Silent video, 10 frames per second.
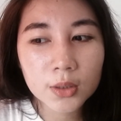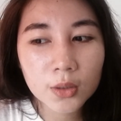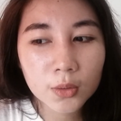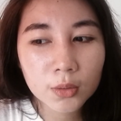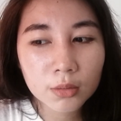
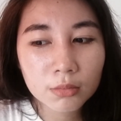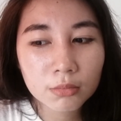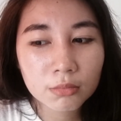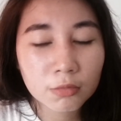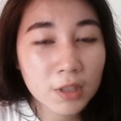So
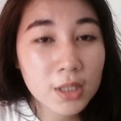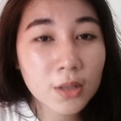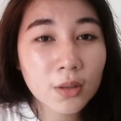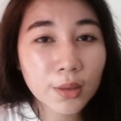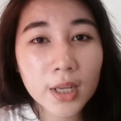what's
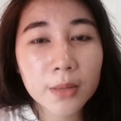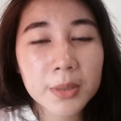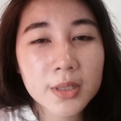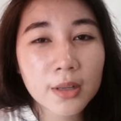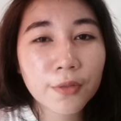the good thing
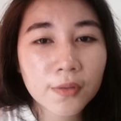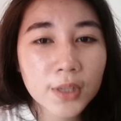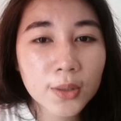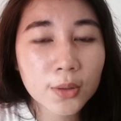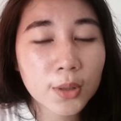about
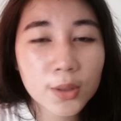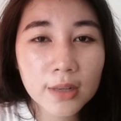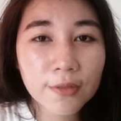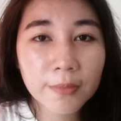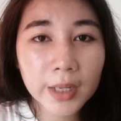self-review? You
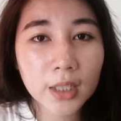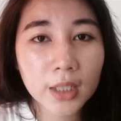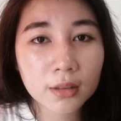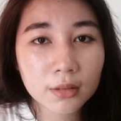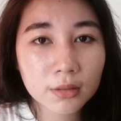save
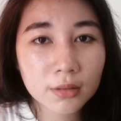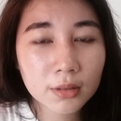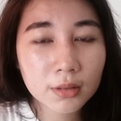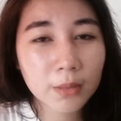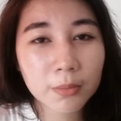money.
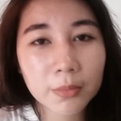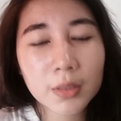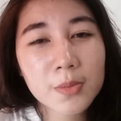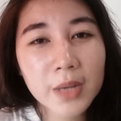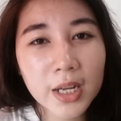Like
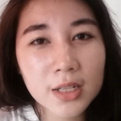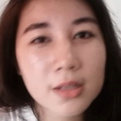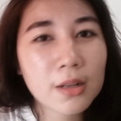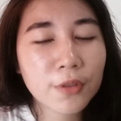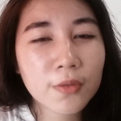let's be
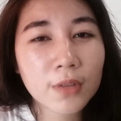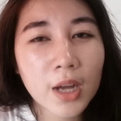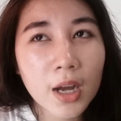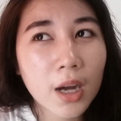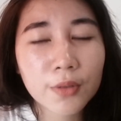honest,
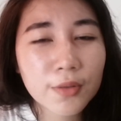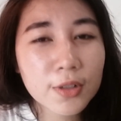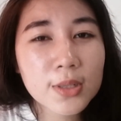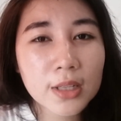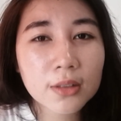
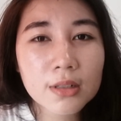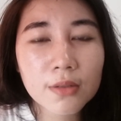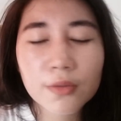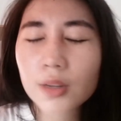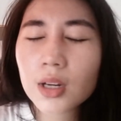review centers
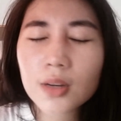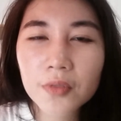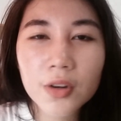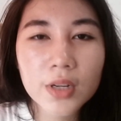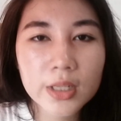are
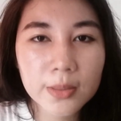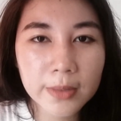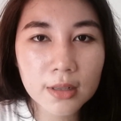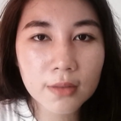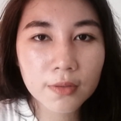very
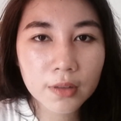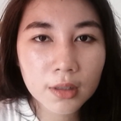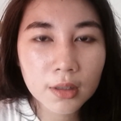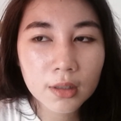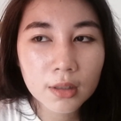expensive.
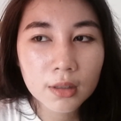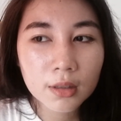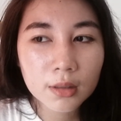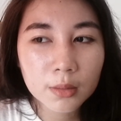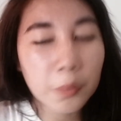
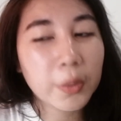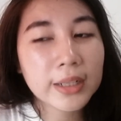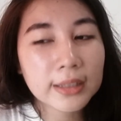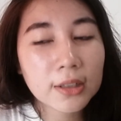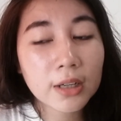
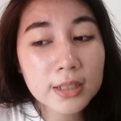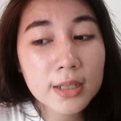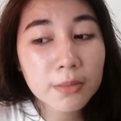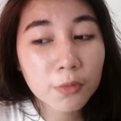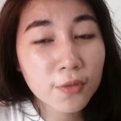Well, there are
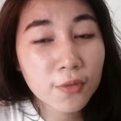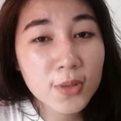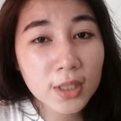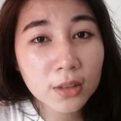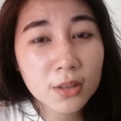some
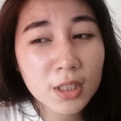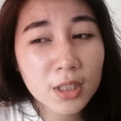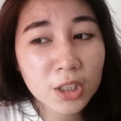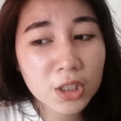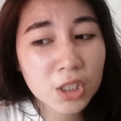review centers
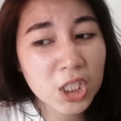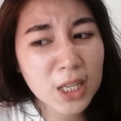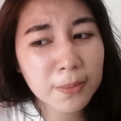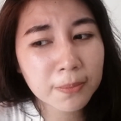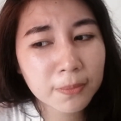that are
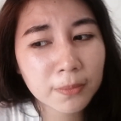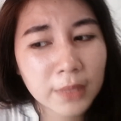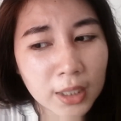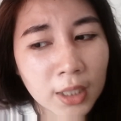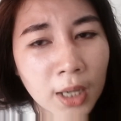cheap,
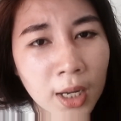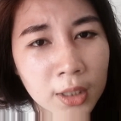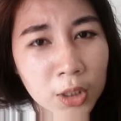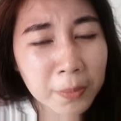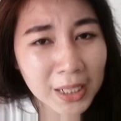like
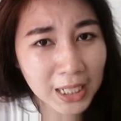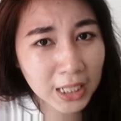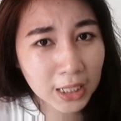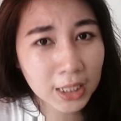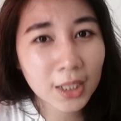UP-Link.